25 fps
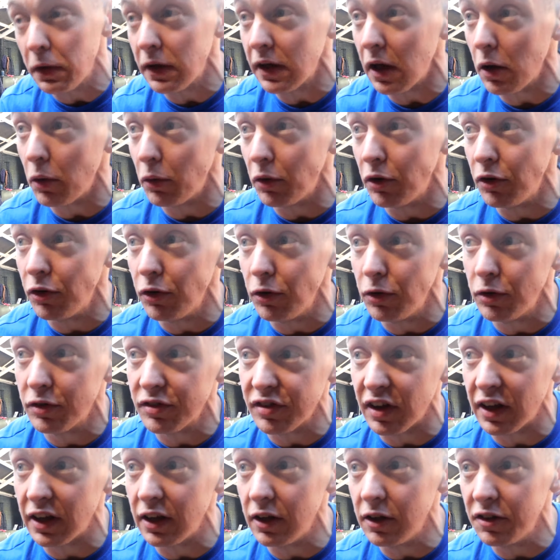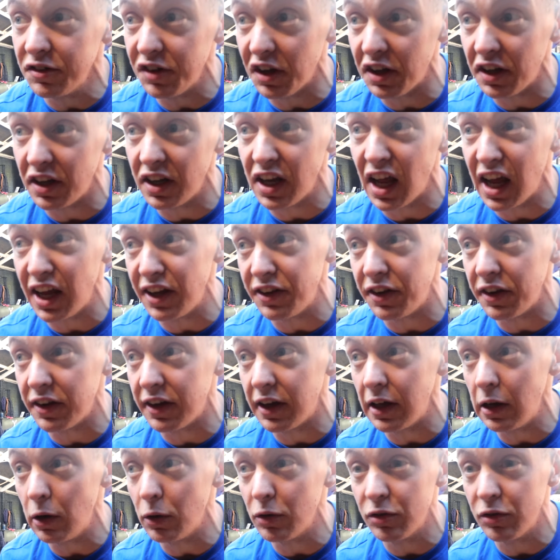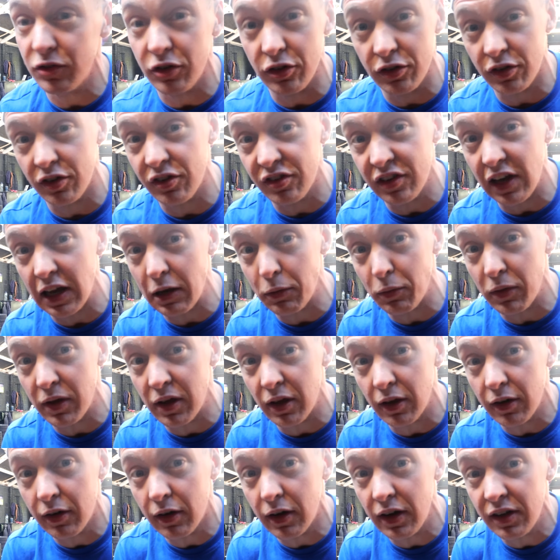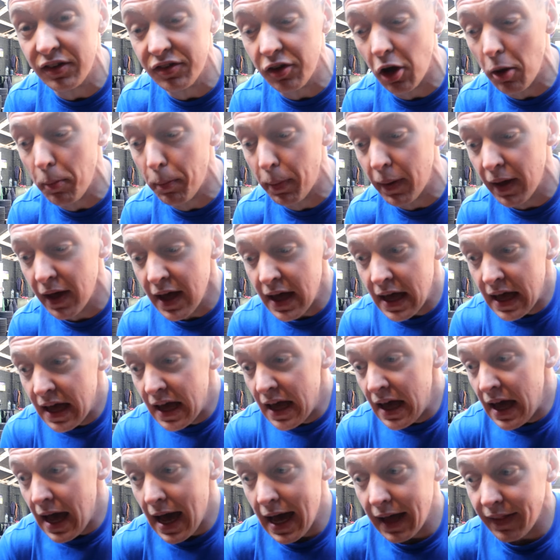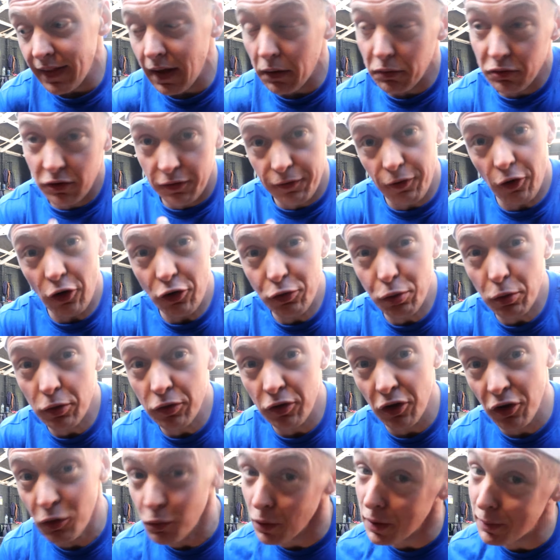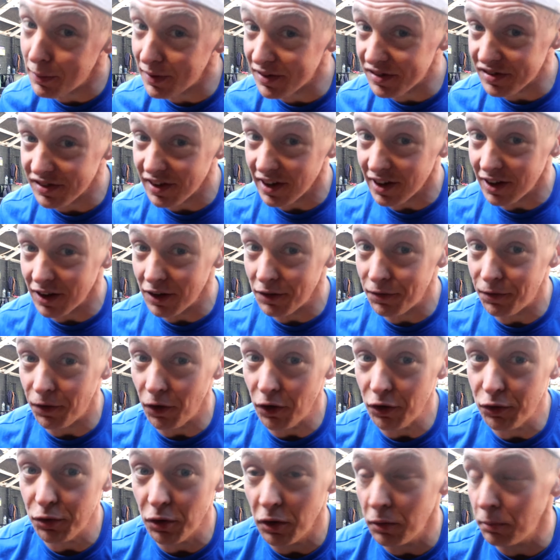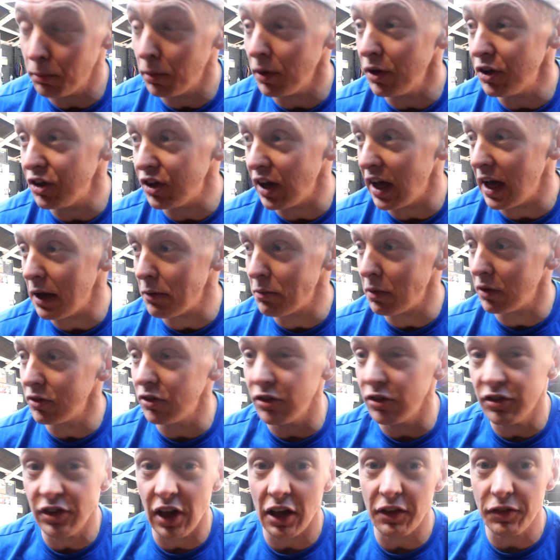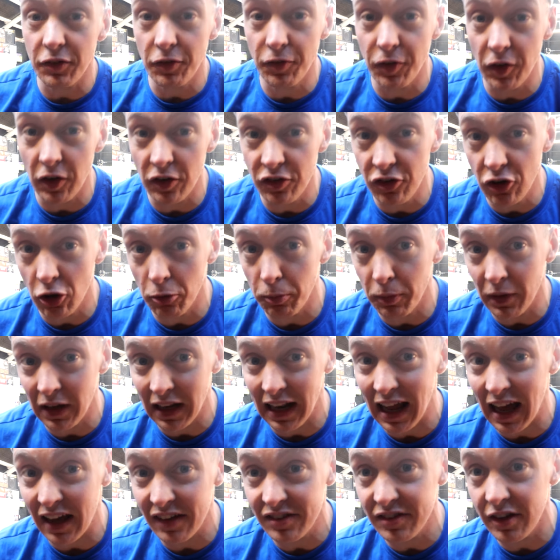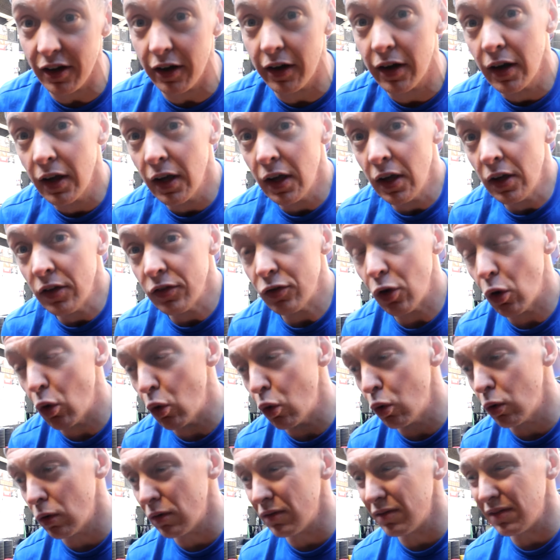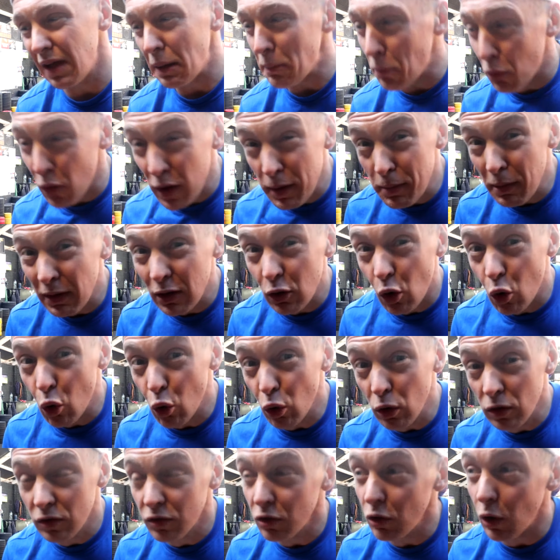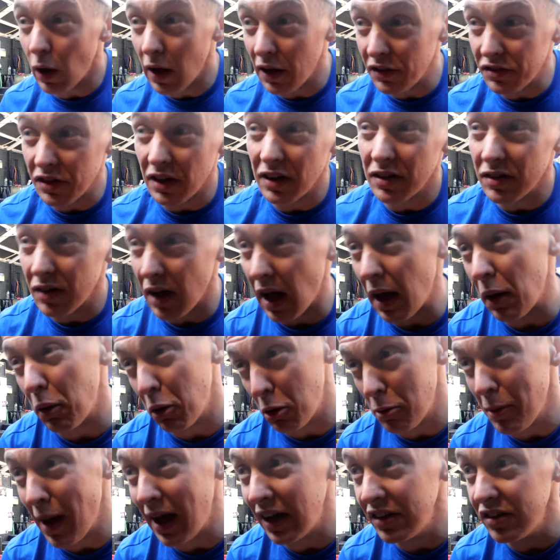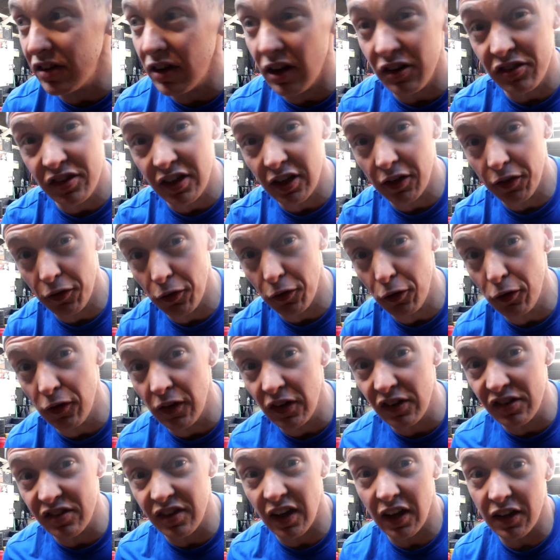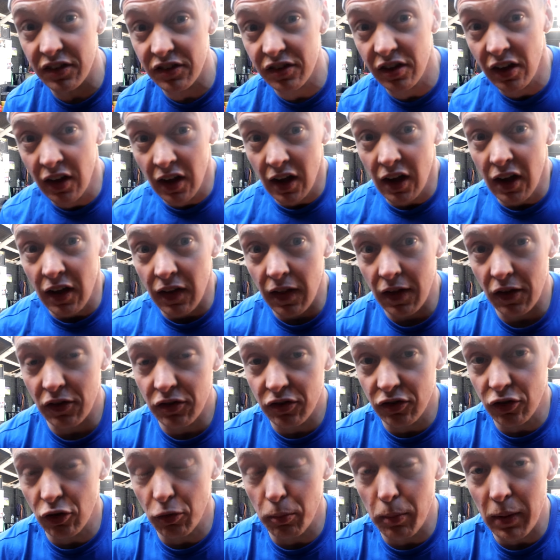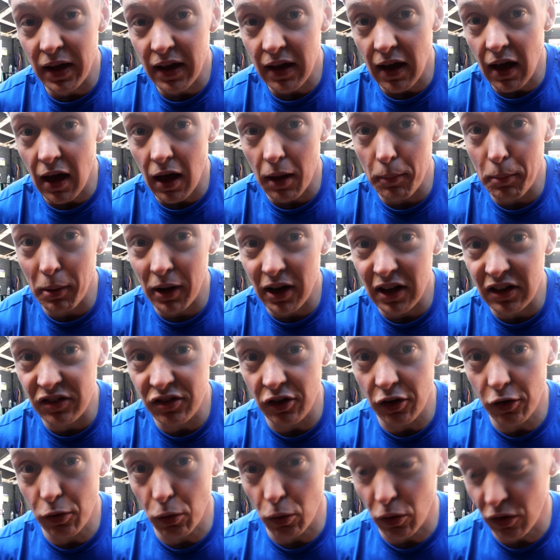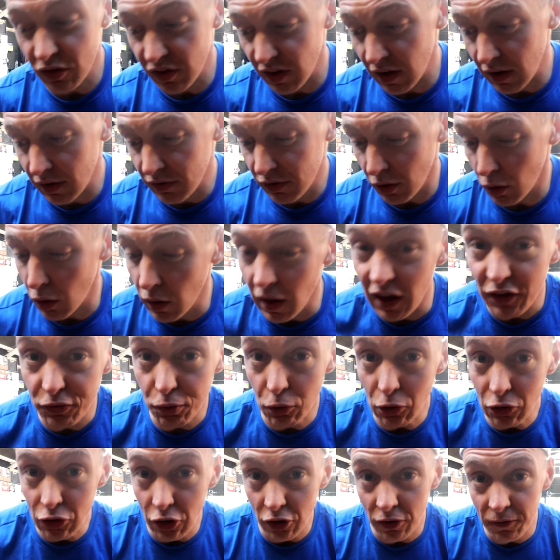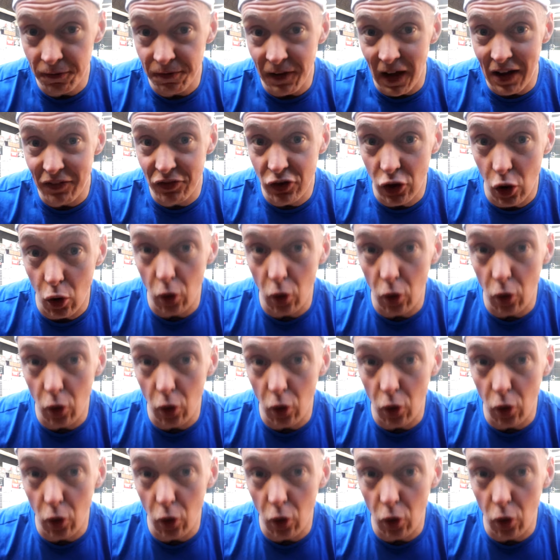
week I want to do singles at 90 kilos, just a slight increase up. And that was the first one done. A wee bit sticky, the first one, but I just have to finish it up the class there. So I'm a wee bit cold, so as I would imagine as I get through these sets, they should be a bit easier towards the end. So that's one done, five to